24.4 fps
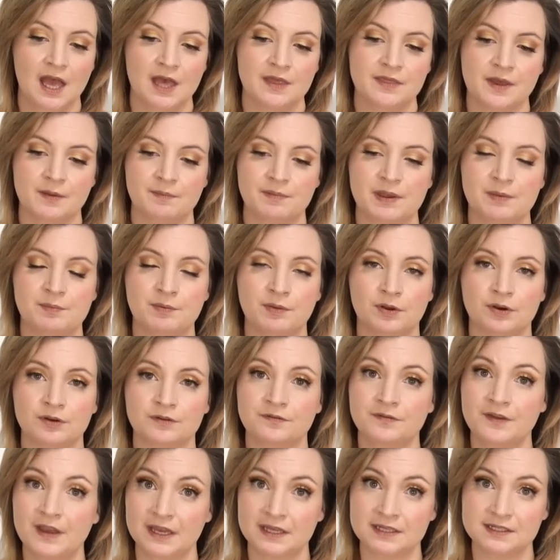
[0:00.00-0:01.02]
that people are
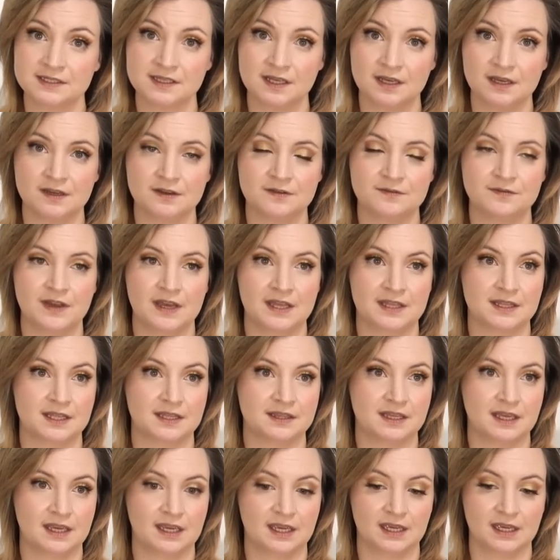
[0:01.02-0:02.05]
fans of and
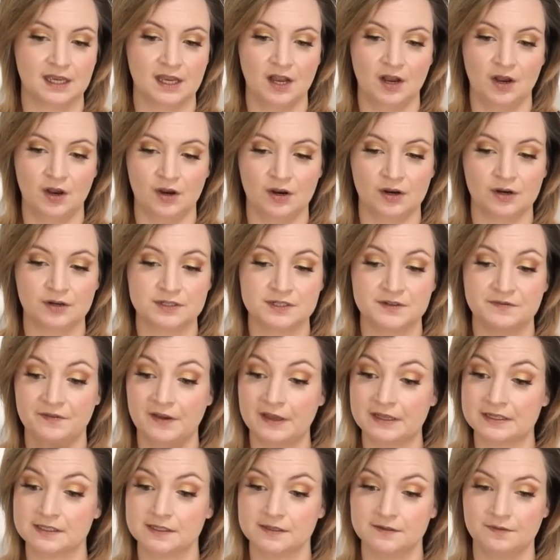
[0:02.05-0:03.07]
that they are
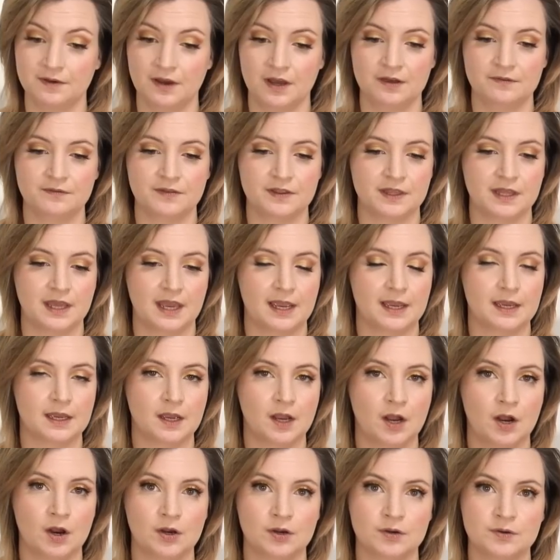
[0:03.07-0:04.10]
defensive of and they
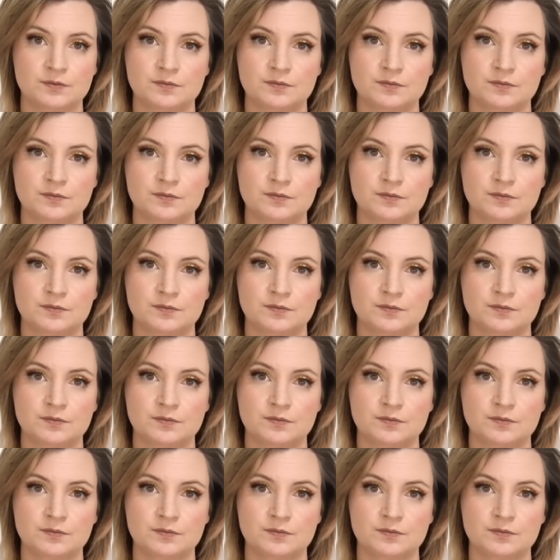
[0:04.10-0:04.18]
are